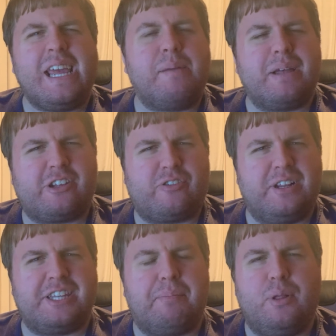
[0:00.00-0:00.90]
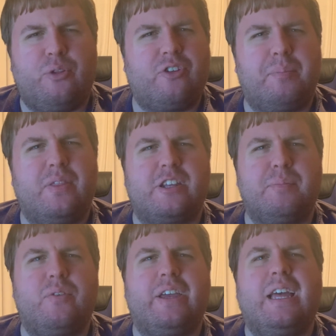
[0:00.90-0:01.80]
mysteries that built up in this
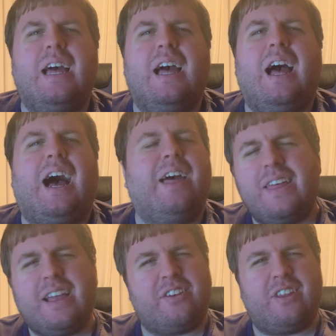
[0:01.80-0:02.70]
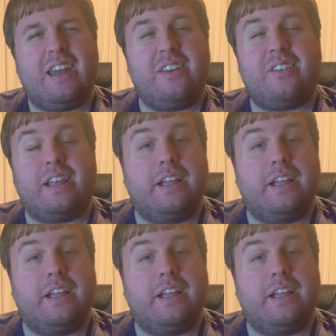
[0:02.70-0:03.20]
movie, I think Tenet